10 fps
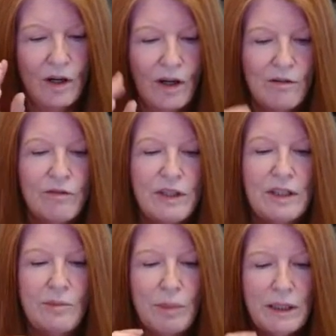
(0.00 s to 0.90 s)
of
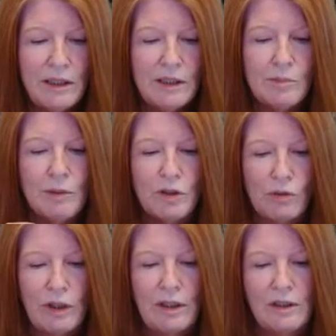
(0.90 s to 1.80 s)
the peace
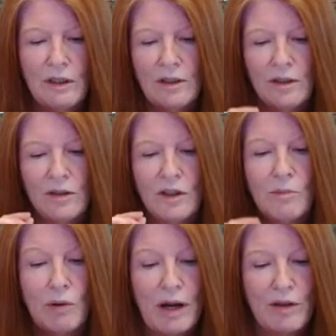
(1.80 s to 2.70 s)
between the
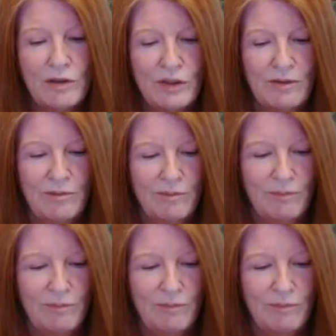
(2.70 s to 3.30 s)
breaths,